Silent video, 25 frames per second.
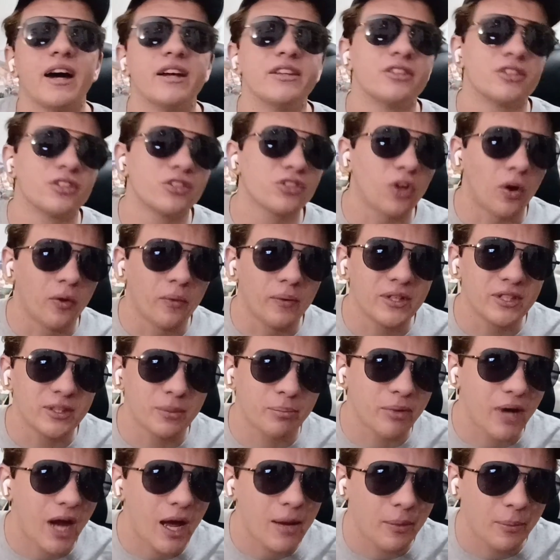there's always a
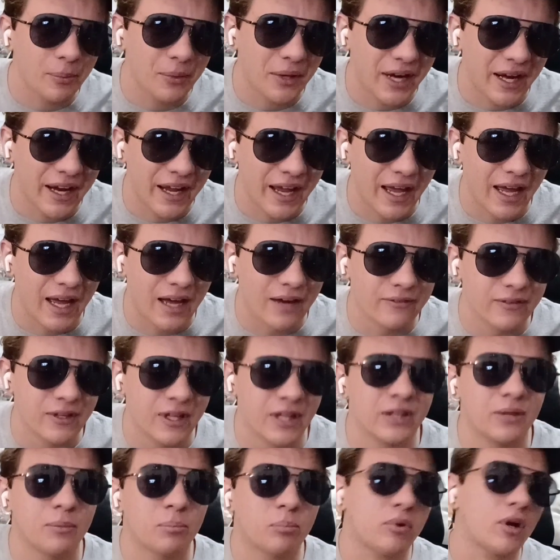problem that I have,
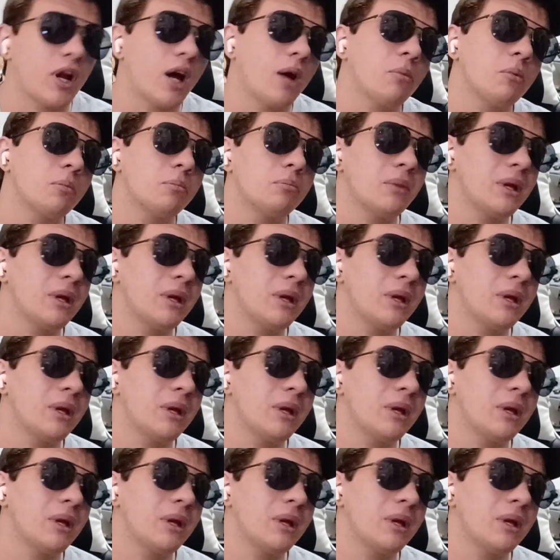and the